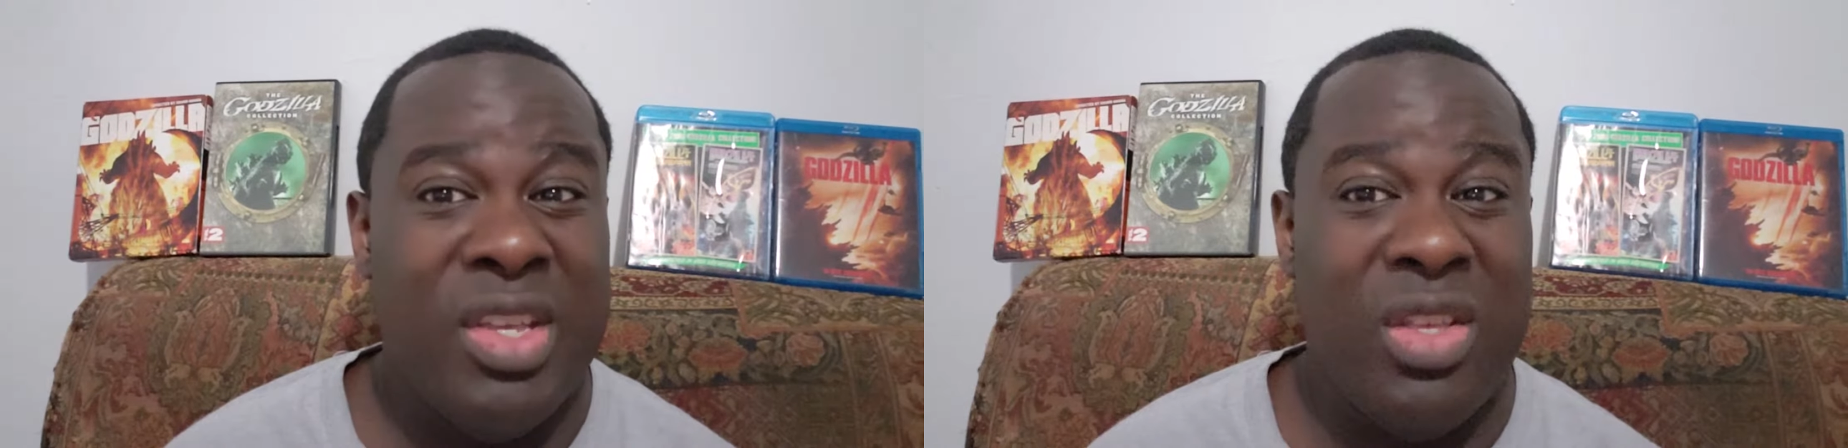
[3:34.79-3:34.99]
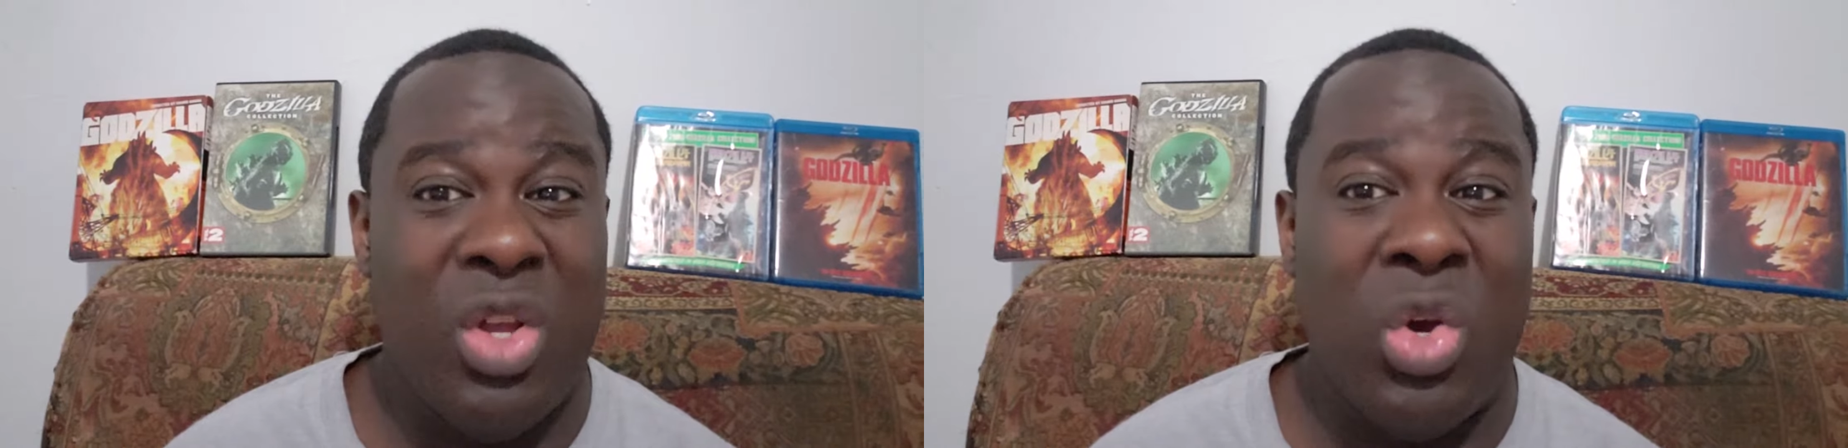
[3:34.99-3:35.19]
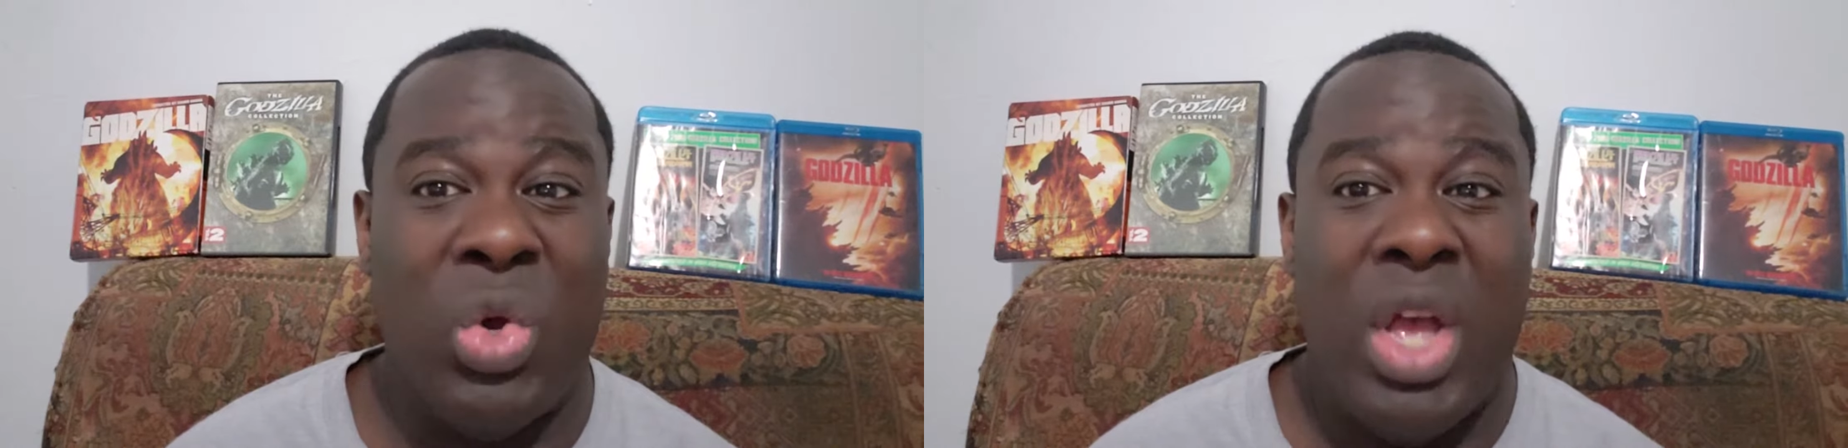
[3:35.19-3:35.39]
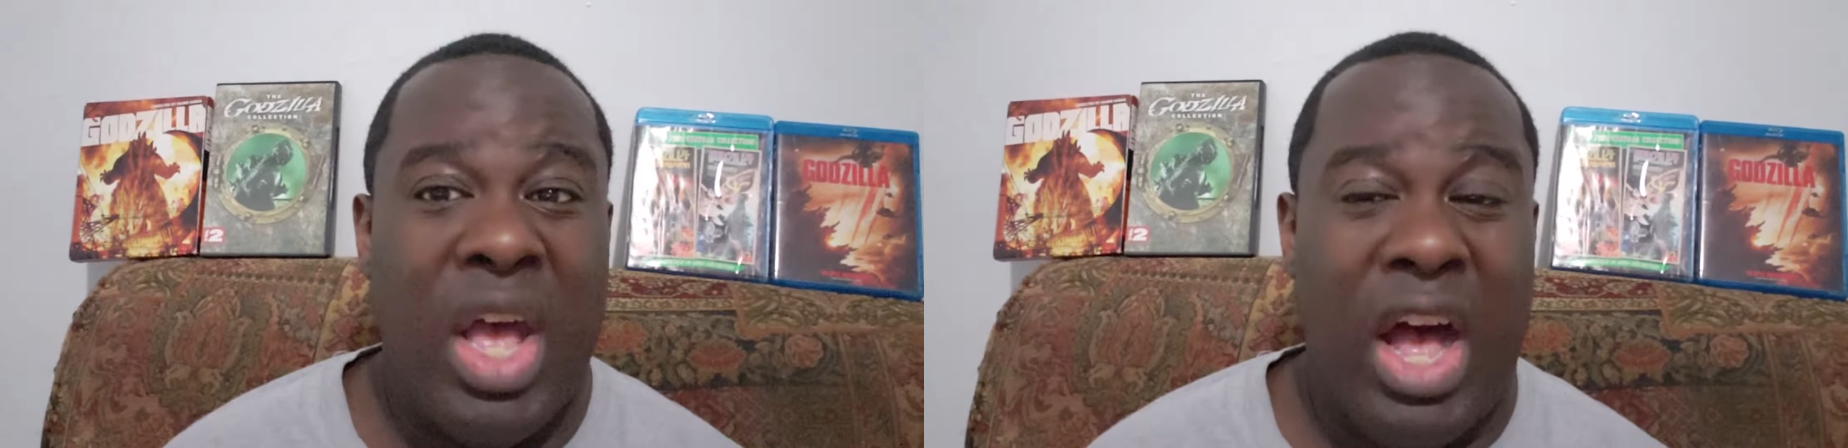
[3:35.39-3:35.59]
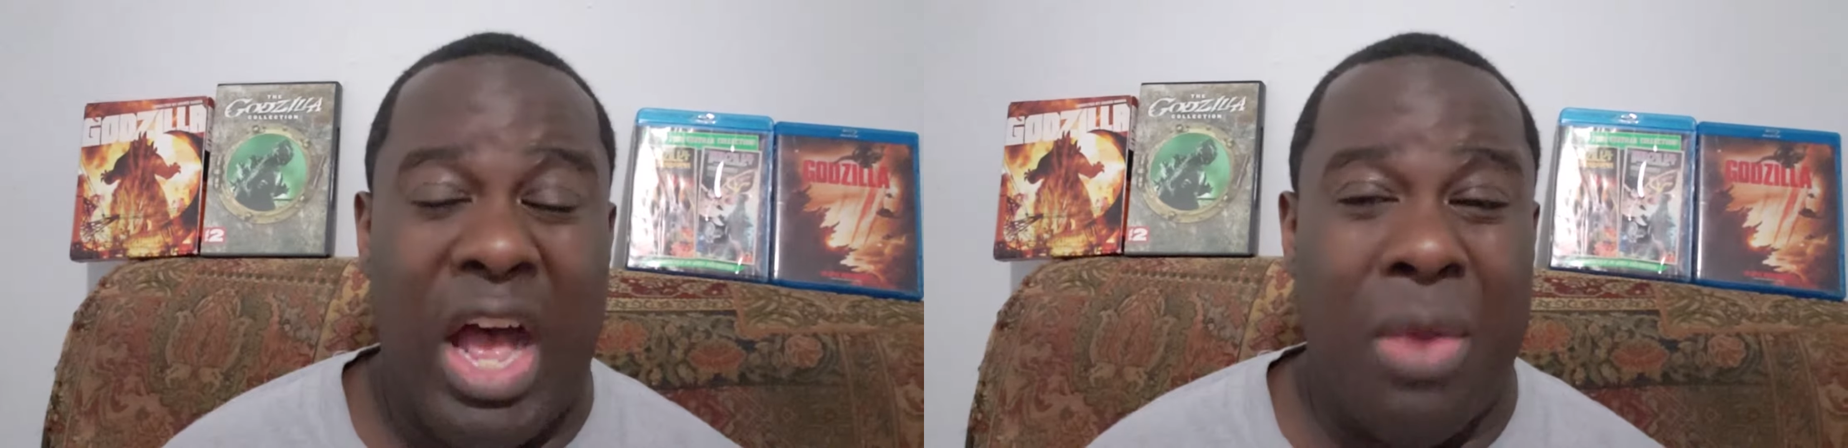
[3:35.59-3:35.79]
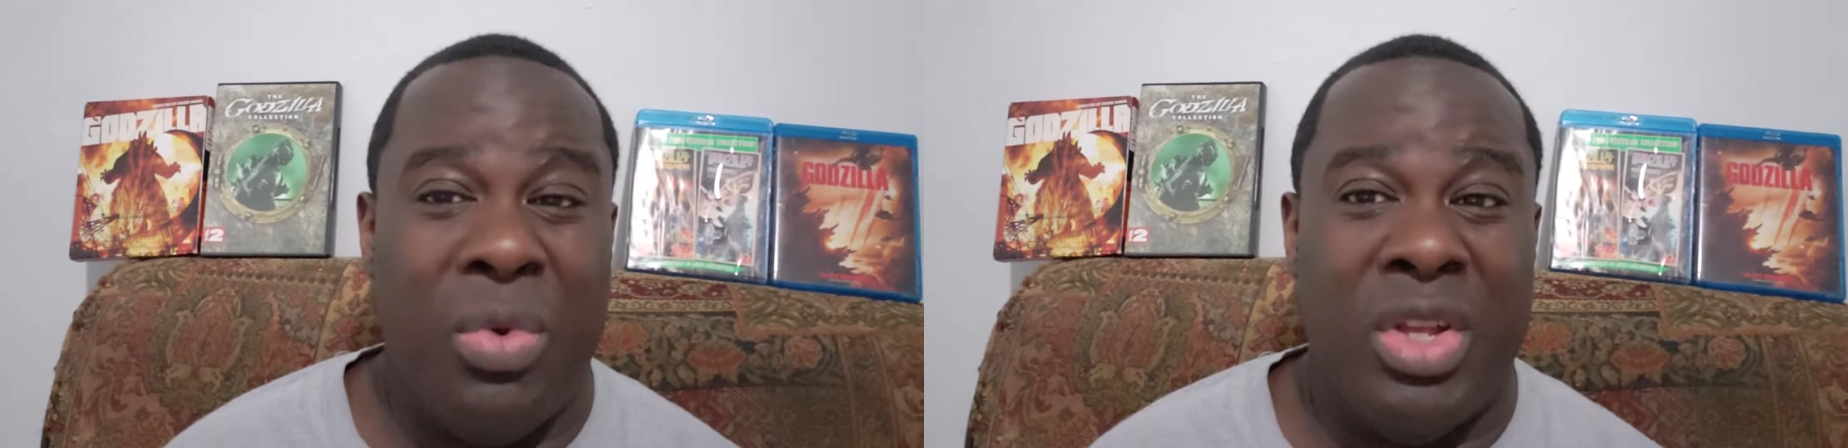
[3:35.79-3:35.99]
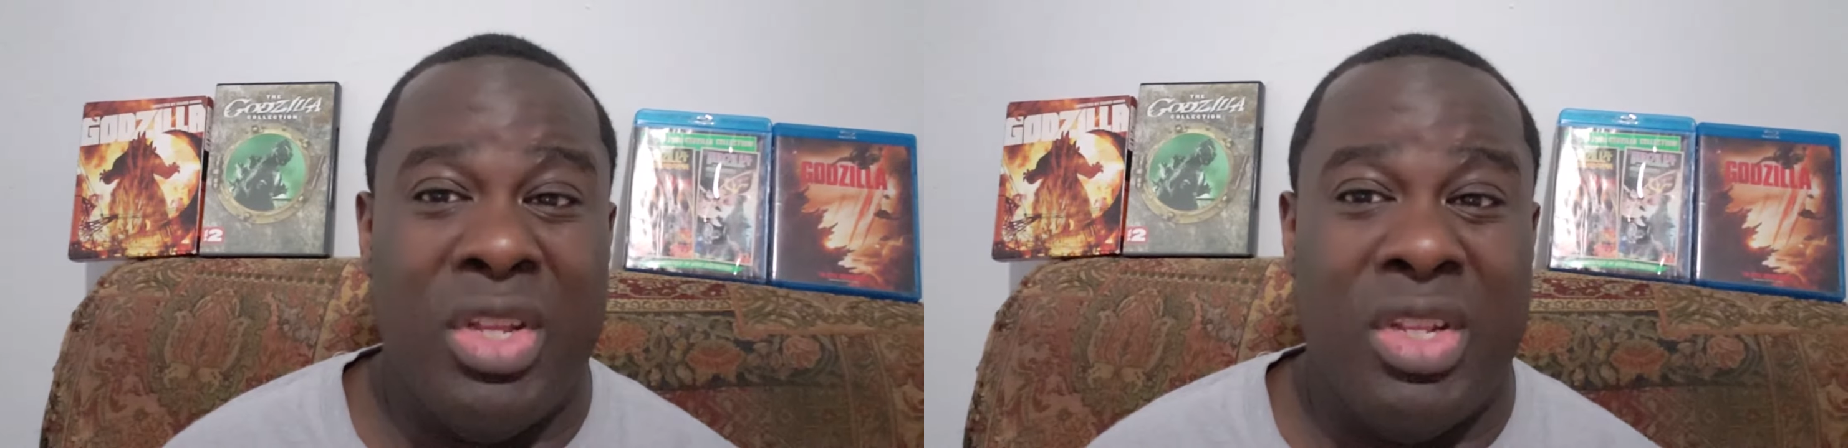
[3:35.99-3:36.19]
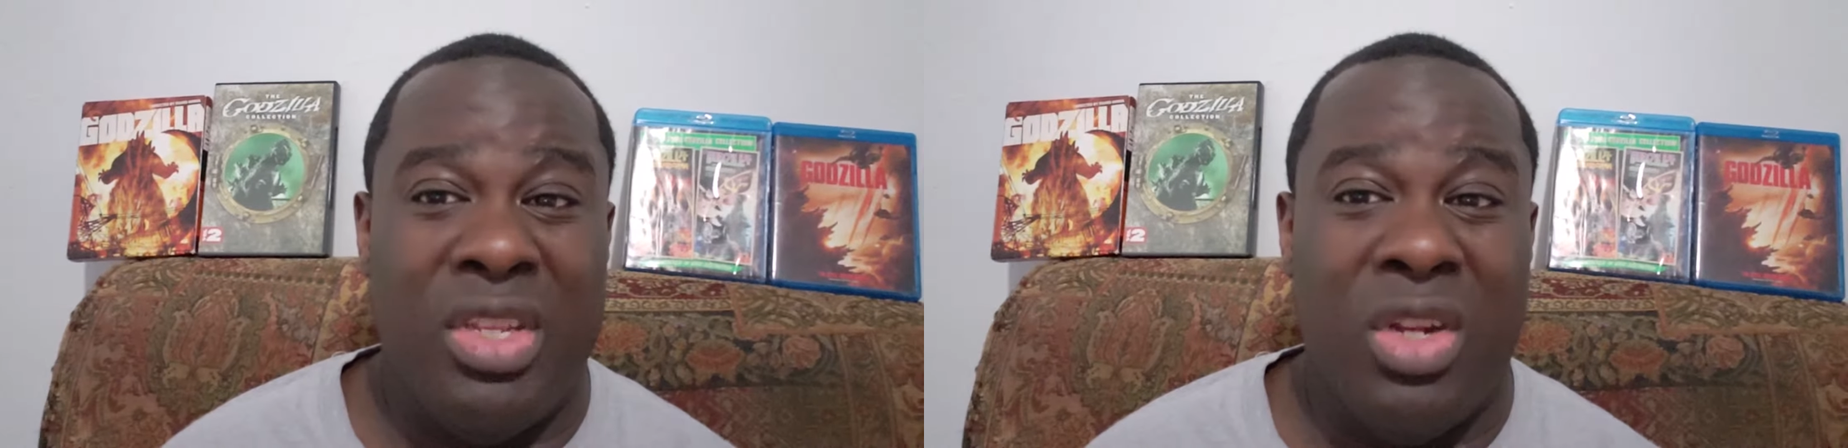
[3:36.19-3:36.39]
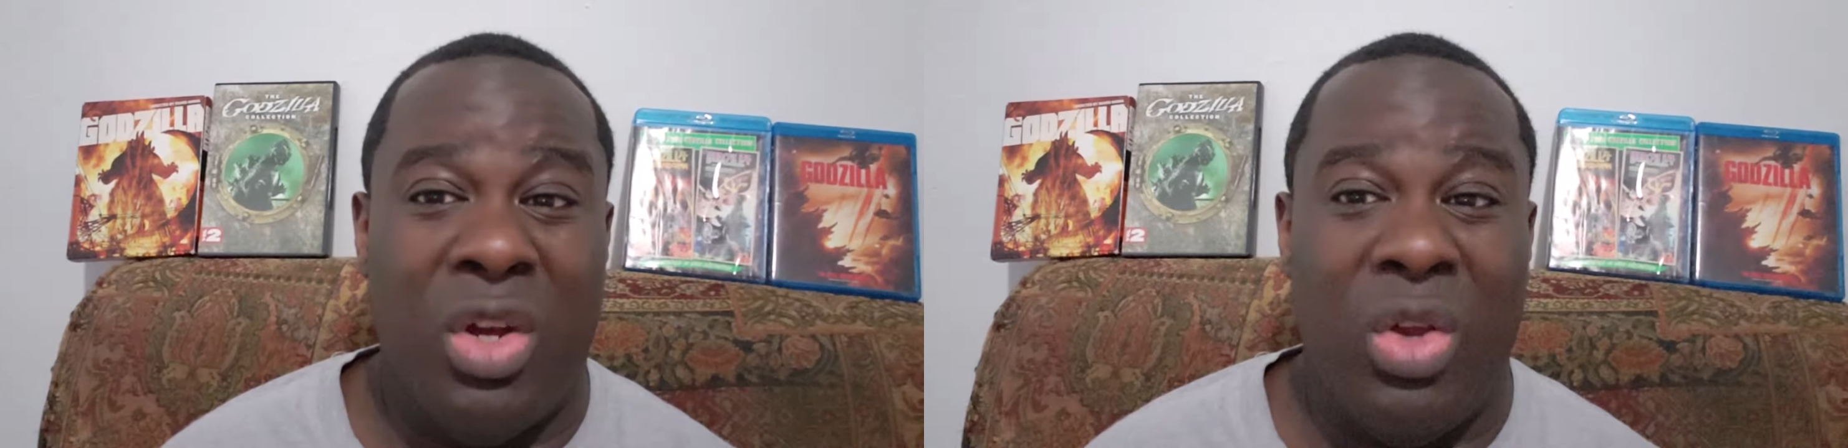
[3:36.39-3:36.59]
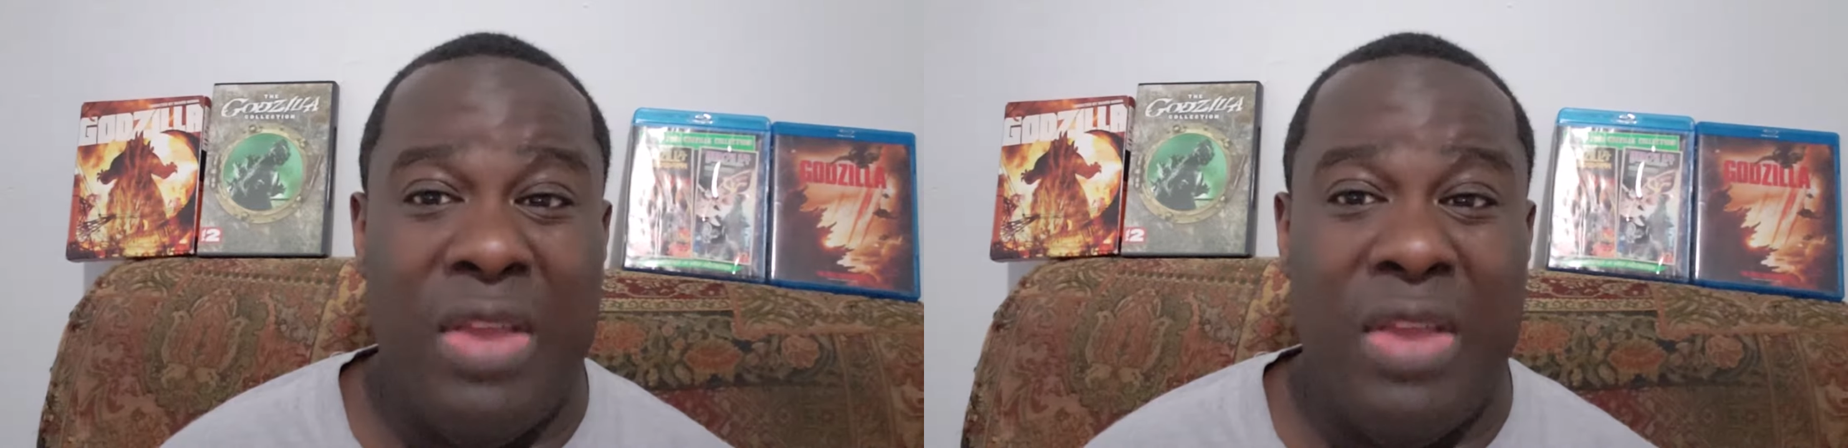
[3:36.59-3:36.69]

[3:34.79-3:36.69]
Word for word: You know, I would, you know,